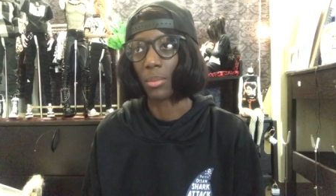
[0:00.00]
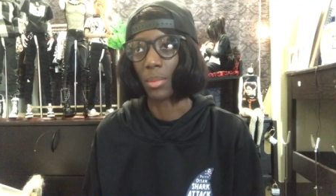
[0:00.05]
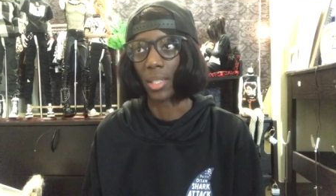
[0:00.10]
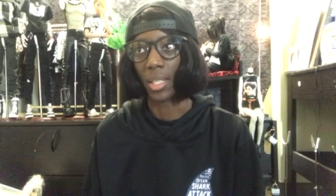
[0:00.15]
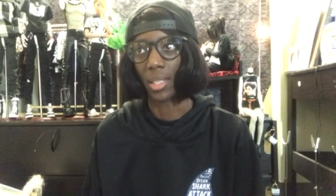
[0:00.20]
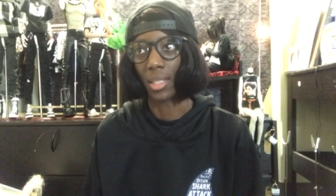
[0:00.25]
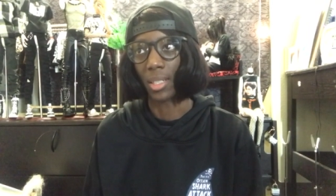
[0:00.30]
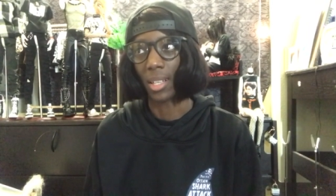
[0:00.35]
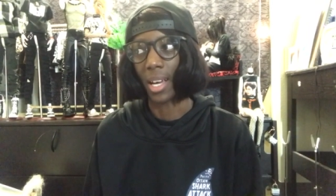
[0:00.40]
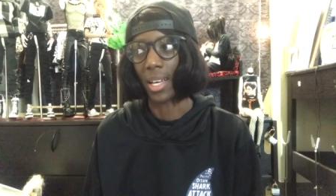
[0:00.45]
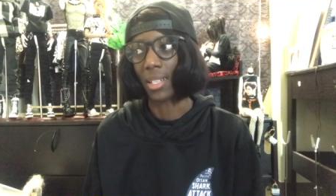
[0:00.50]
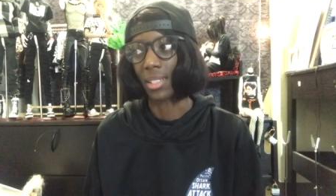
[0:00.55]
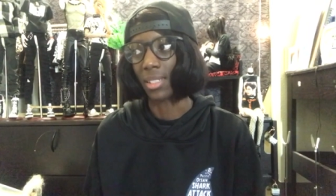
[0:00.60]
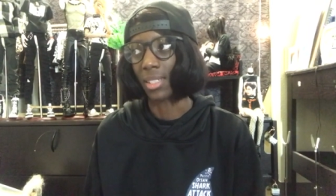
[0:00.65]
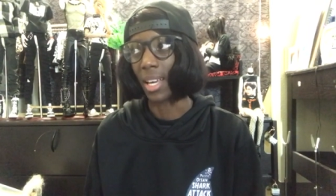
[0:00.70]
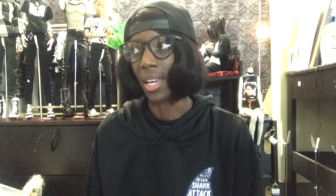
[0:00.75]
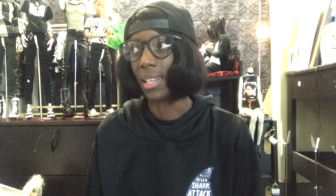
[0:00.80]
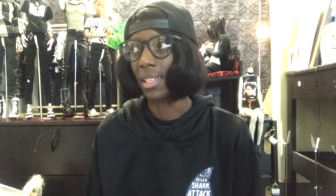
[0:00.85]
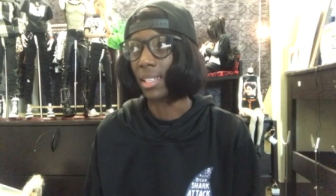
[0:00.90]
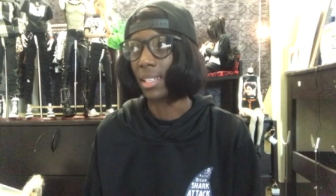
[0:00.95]
but I
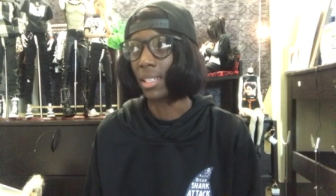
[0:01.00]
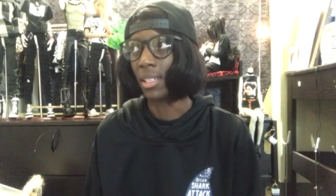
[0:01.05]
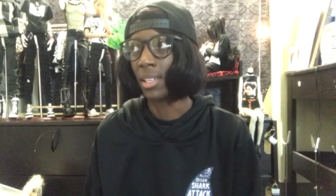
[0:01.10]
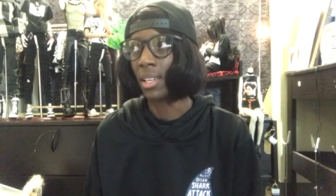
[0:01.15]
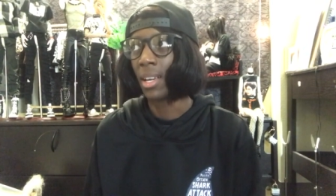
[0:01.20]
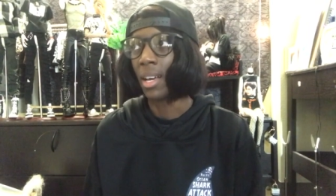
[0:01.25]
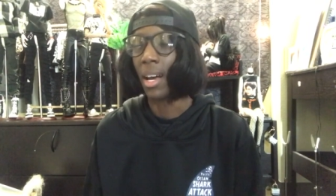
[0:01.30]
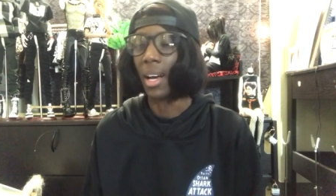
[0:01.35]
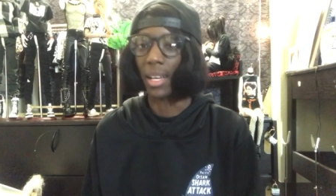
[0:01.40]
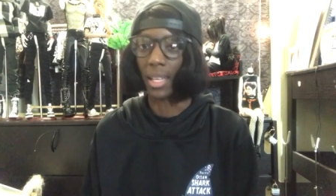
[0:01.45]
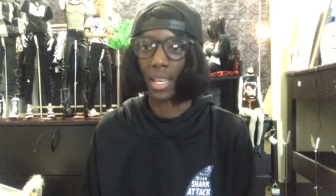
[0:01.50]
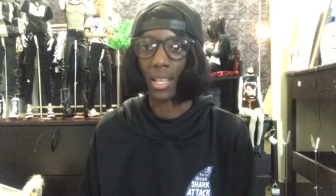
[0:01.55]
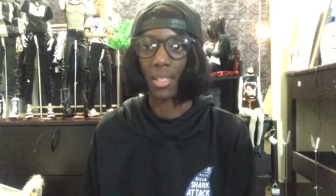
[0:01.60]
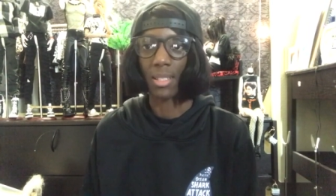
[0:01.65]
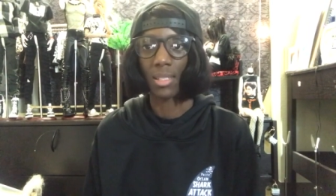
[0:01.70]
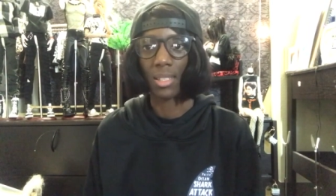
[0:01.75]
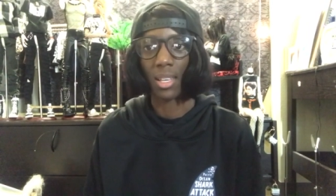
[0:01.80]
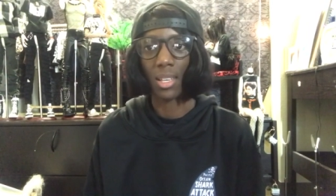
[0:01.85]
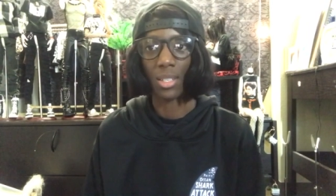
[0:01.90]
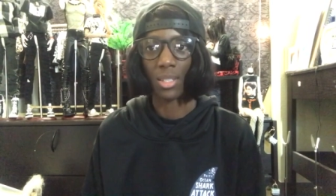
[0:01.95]
decided
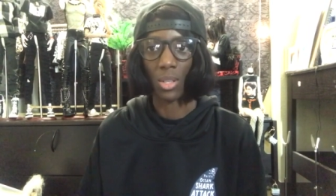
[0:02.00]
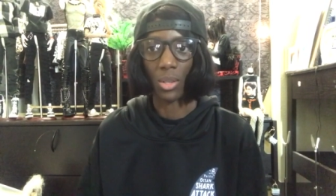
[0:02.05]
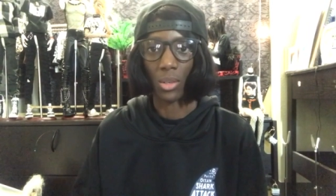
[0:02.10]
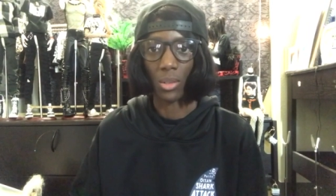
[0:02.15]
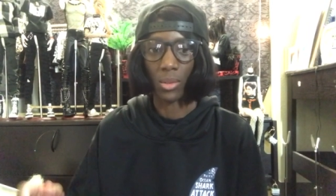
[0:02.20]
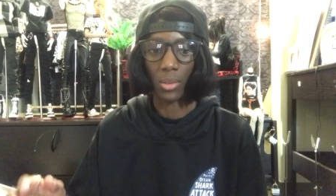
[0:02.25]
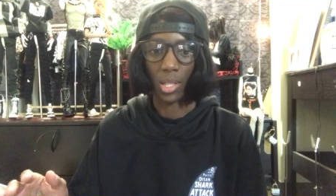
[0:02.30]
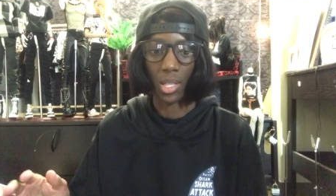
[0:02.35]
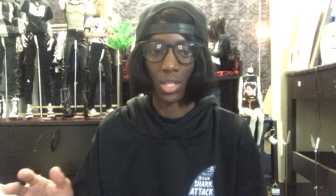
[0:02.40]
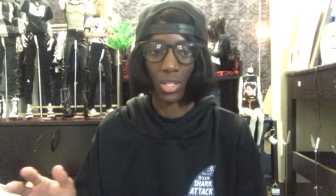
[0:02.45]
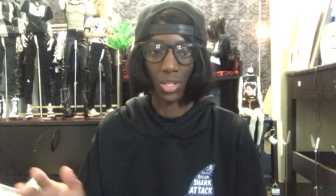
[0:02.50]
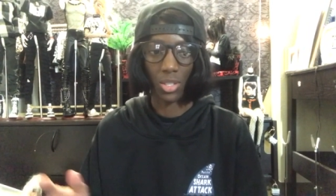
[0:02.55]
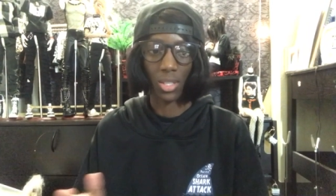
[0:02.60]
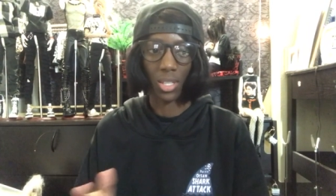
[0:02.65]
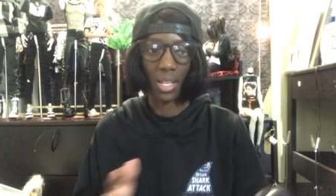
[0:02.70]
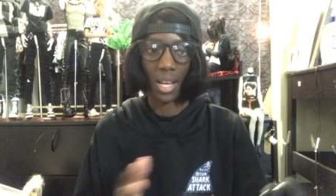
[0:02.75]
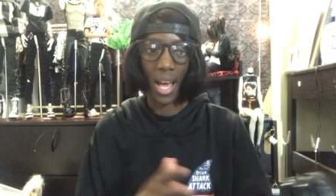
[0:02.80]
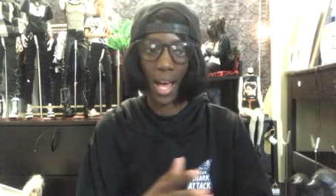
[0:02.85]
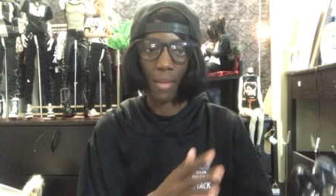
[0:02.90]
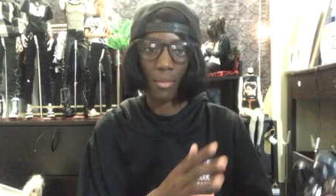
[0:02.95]
against it, so he's just
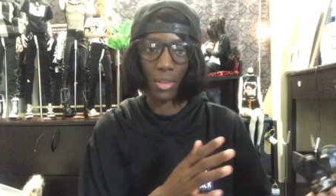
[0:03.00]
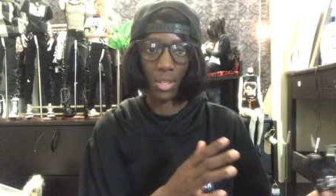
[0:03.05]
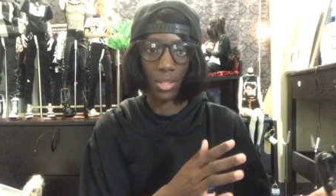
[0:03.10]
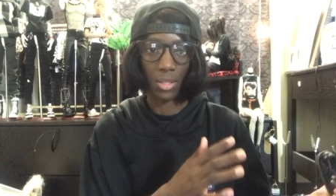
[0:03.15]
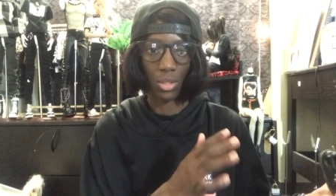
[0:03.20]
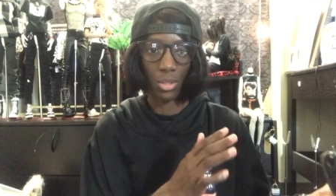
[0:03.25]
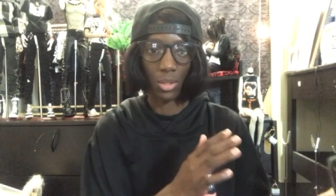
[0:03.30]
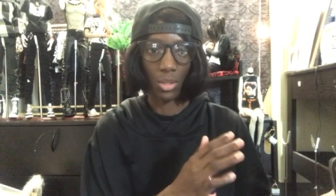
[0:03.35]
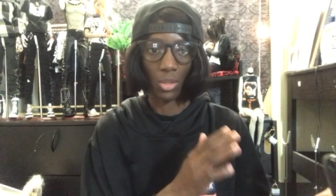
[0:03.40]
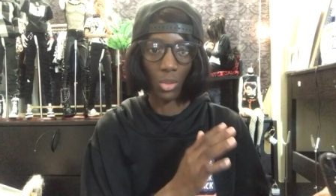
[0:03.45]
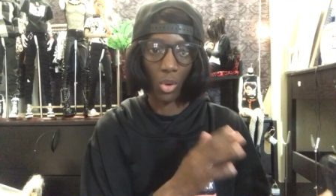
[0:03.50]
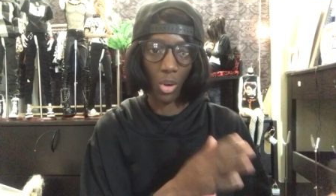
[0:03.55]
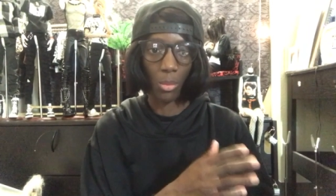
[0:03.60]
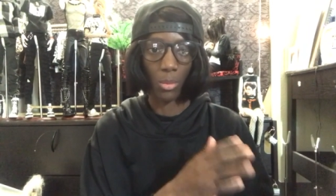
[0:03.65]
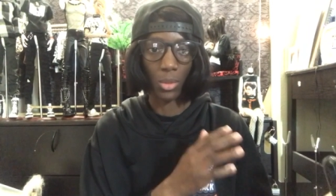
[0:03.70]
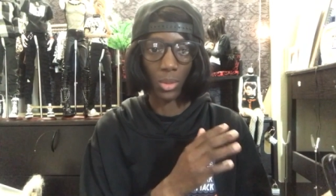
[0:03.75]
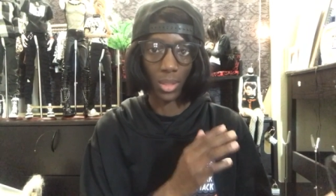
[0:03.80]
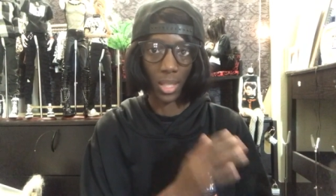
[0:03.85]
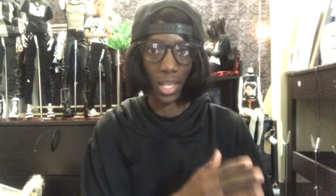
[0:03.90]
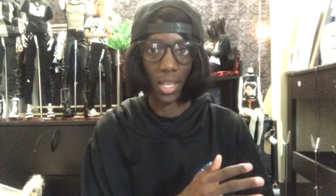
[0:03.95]
gonna have his
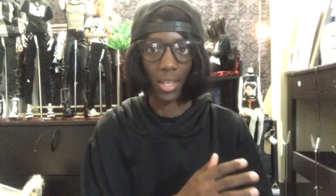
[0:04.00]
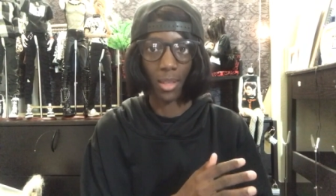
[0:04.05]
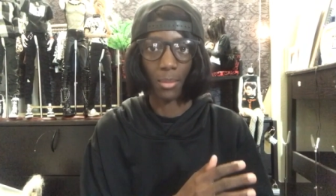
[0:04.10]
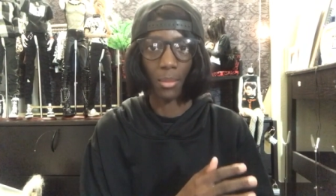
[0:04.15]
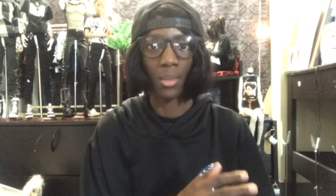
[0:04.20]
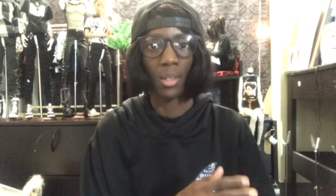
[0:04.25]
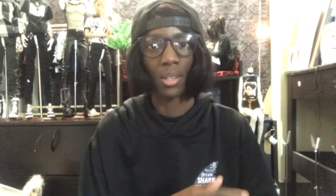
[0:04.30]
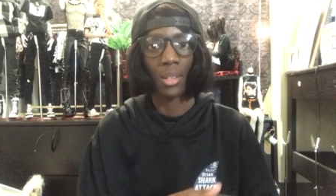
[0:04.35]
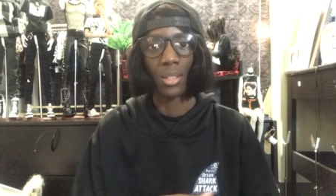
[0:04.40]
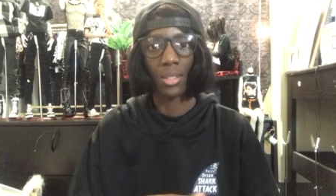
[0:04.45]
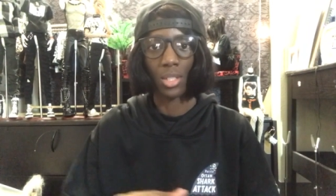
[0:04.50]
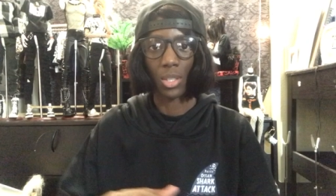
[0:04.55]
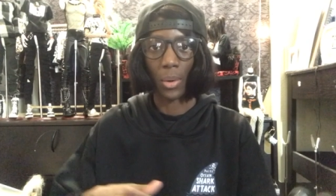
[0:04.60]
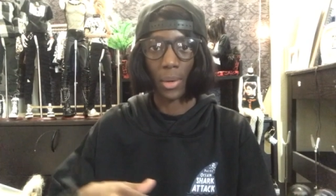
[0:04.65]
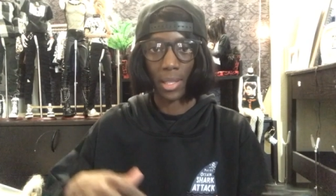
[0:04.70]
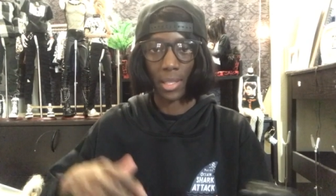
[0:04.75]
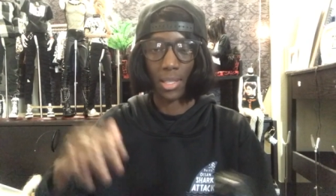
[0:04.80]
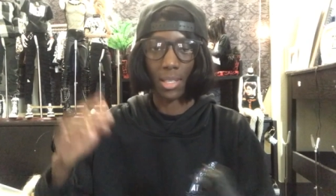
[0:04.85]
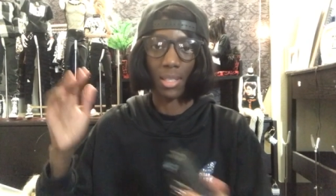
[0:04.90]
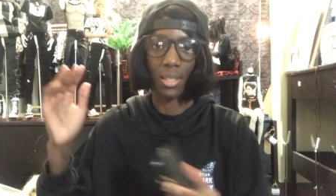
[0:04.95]
normal name. So
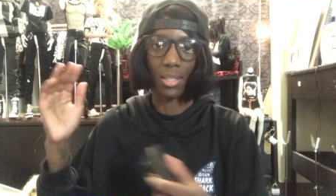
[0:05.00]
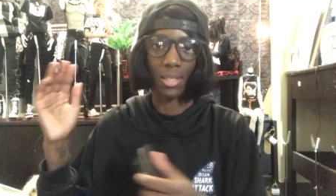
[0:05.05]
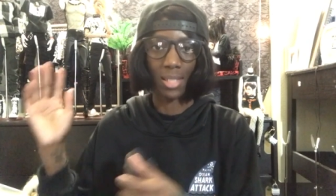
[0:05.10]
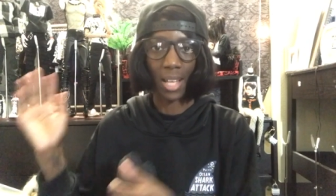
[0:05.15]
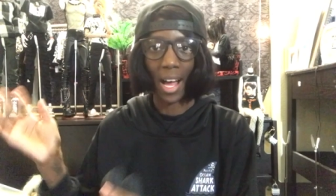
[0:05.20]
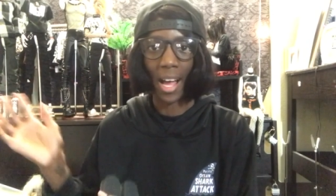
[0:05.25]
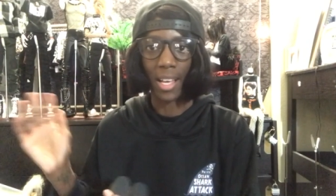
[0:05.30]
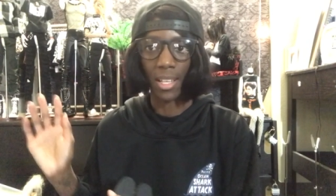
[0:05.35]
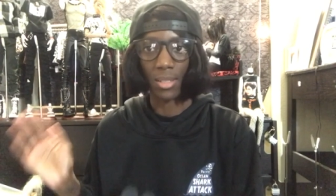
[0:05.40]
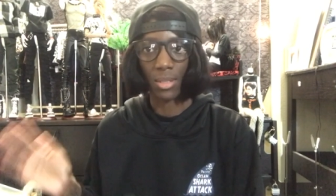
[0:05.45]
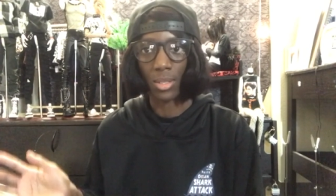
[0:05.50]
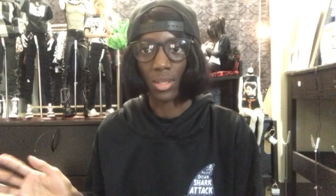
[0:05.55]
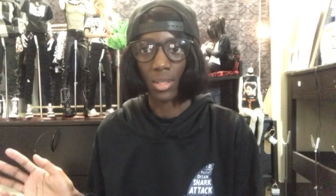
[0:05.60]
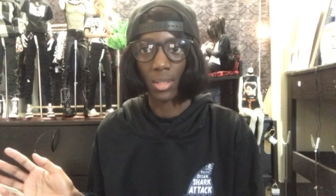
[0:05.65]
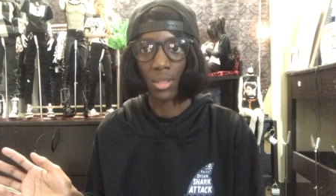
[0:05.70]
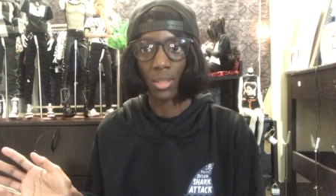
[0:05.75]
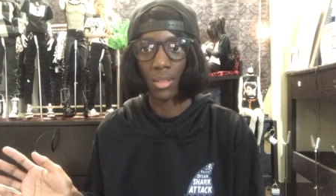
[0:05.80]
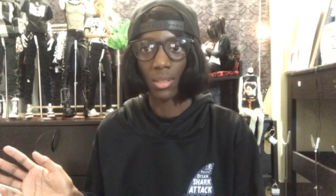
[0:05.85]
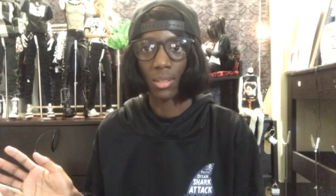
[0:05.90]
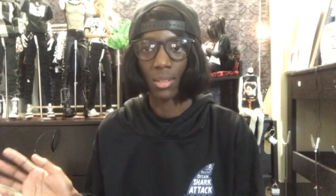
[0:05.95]
it's Zaizel.